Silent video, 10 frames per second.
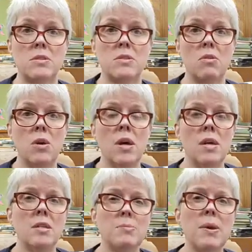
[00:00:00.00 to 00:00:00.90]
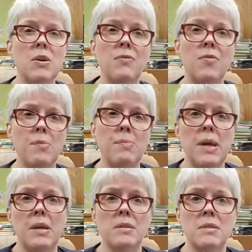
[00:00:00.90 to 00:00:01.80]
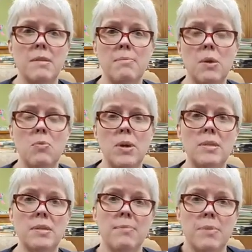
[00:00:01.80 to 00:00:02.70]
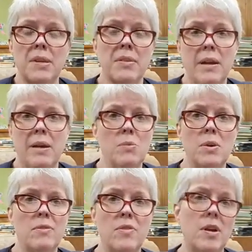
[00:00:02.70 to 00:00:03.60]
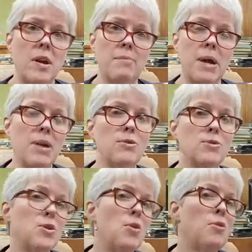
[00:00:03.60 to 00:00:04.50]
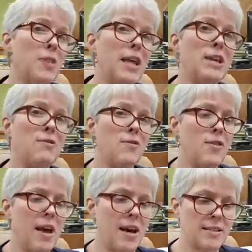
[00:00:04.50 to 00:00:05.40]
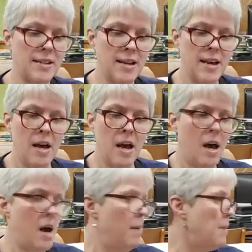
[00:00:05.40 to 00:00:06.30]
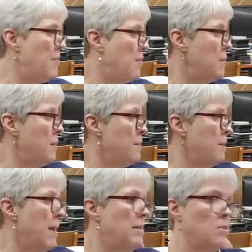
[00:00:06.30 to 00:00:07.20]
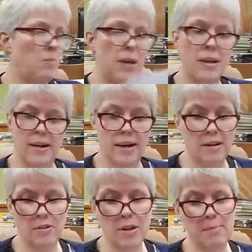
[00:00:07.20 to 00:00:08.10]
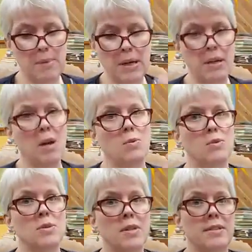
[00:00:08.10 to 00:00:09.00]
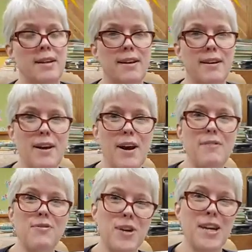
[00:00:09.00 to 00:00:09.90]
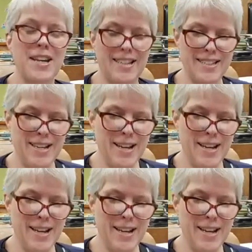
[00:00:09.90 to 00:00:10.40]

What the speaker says: So it's been good for me. It's let me read something that I wouldn't have read on my own. So thank you for that. If you remember last week, I got to look at my notes because I forget.